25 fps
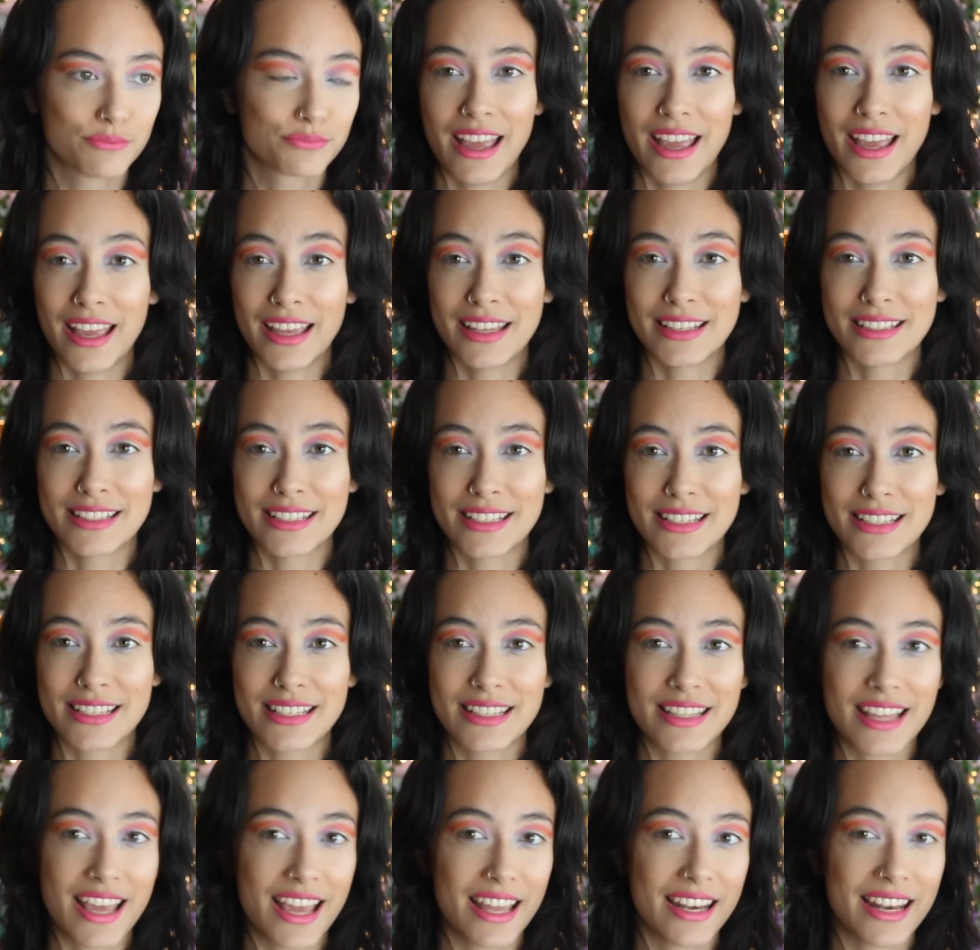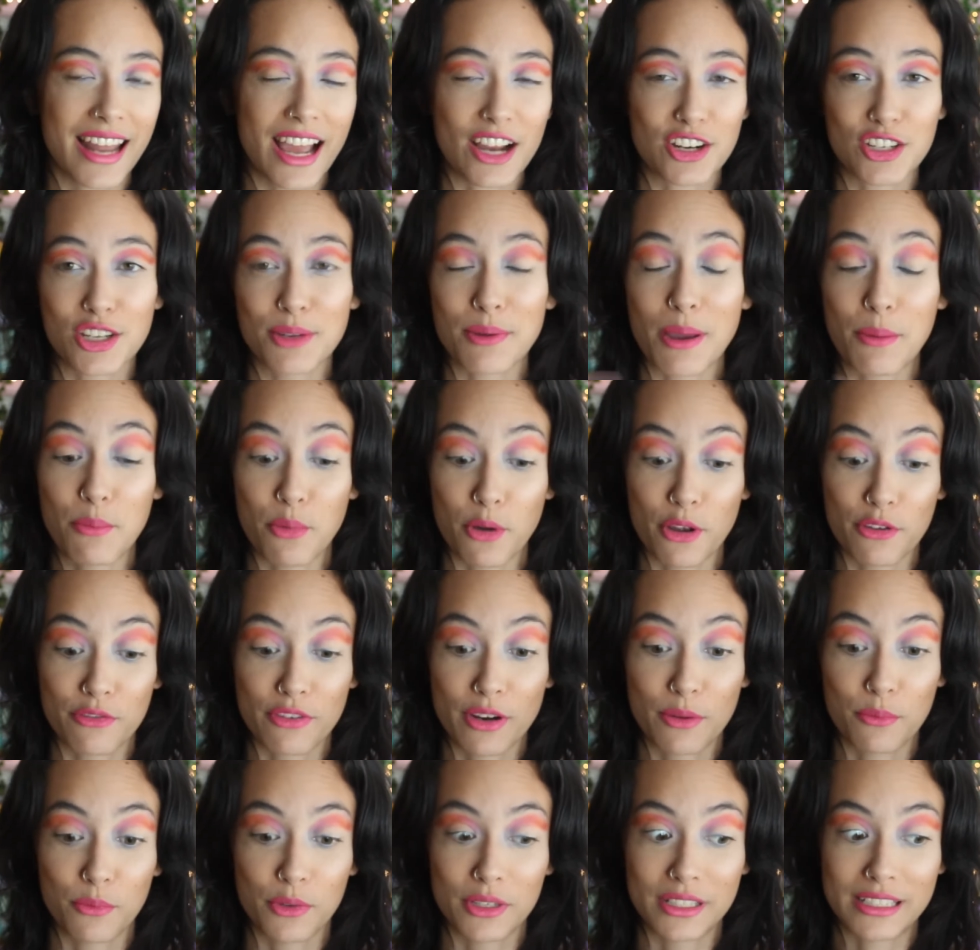And then actually my
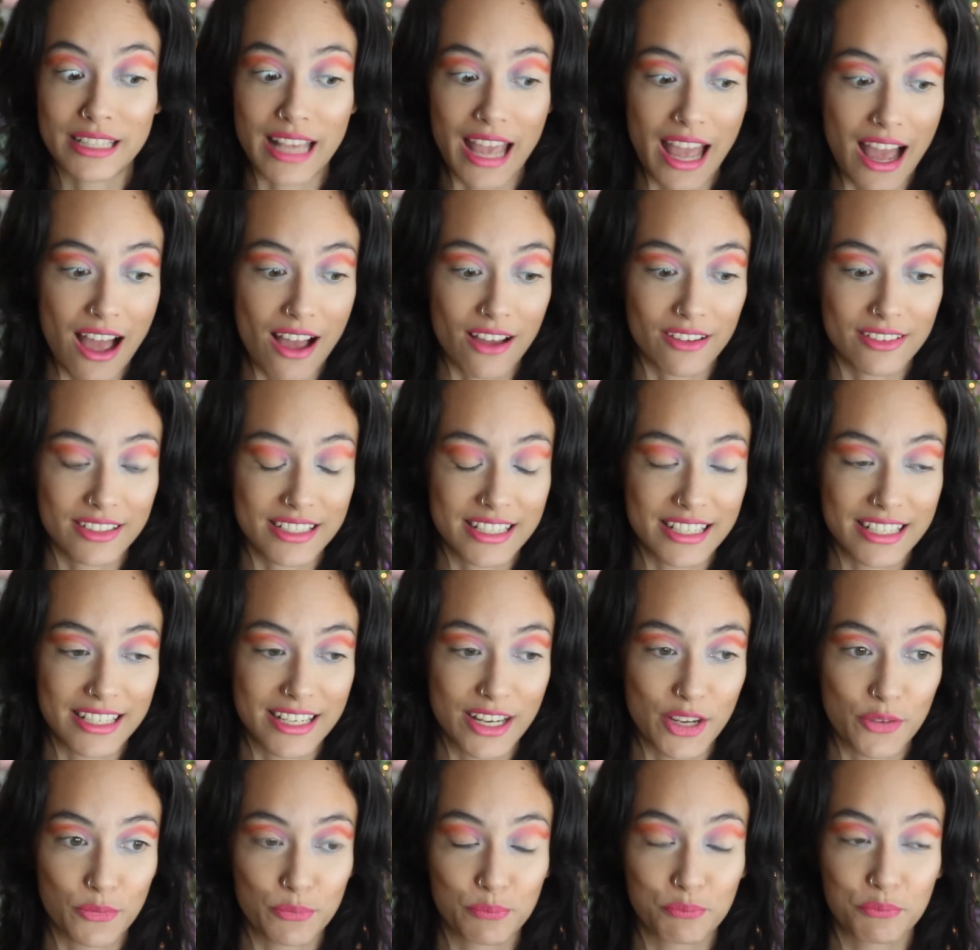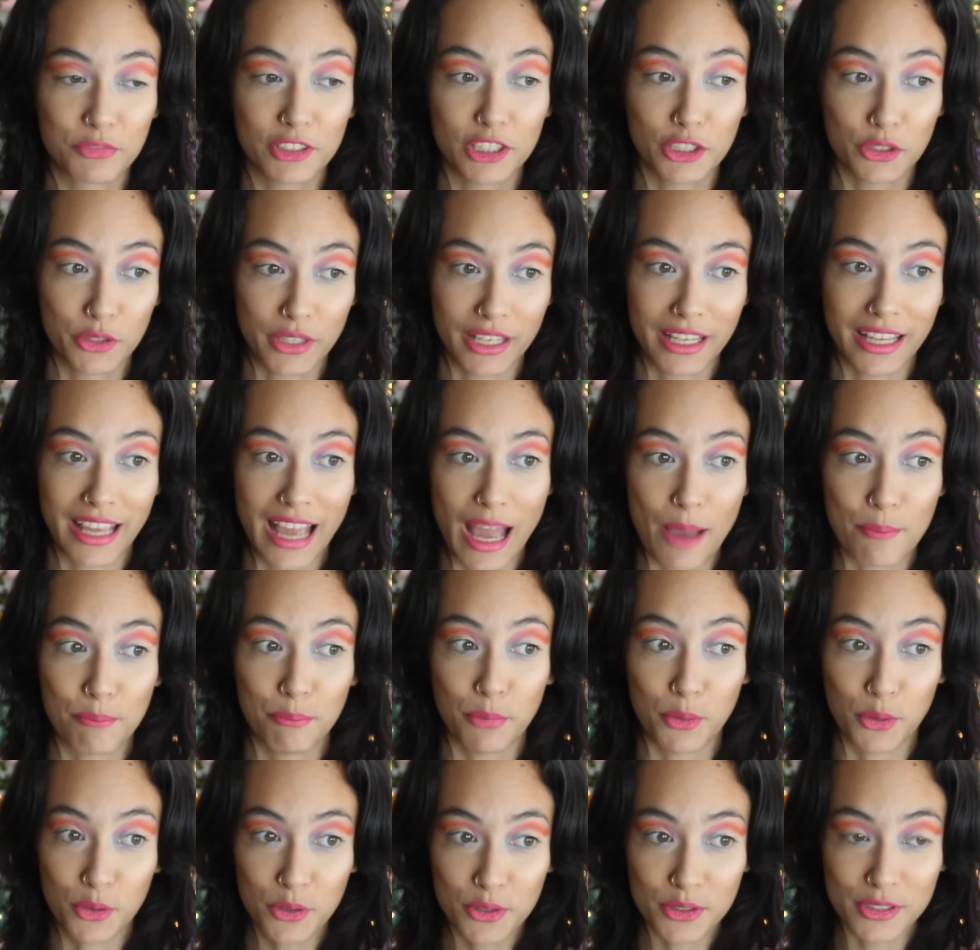boyfriend was out looking at
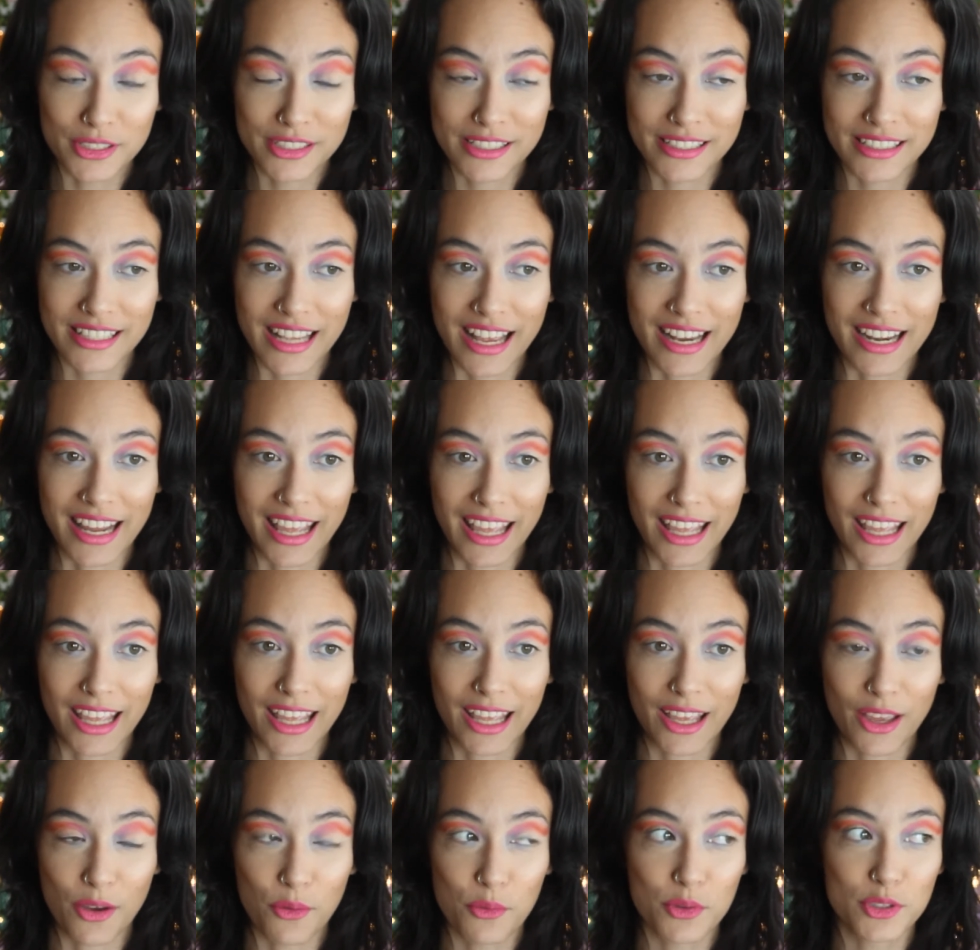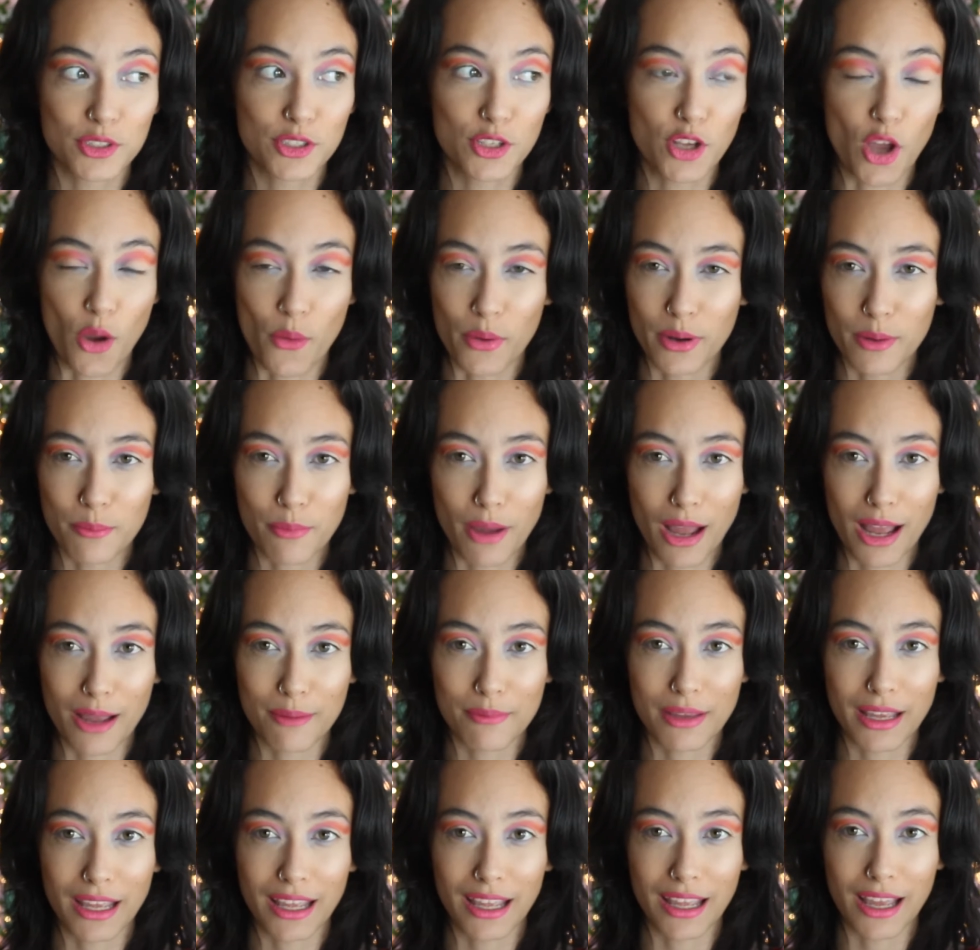books and he was going to buy
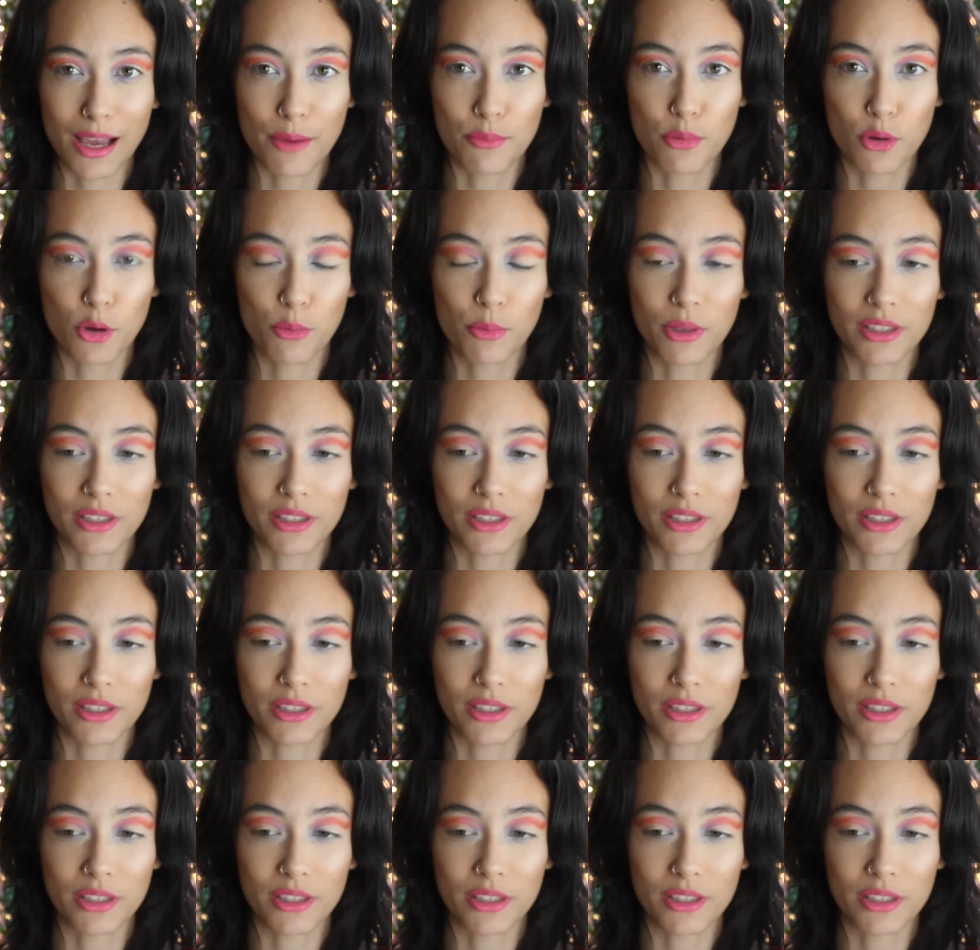me a book.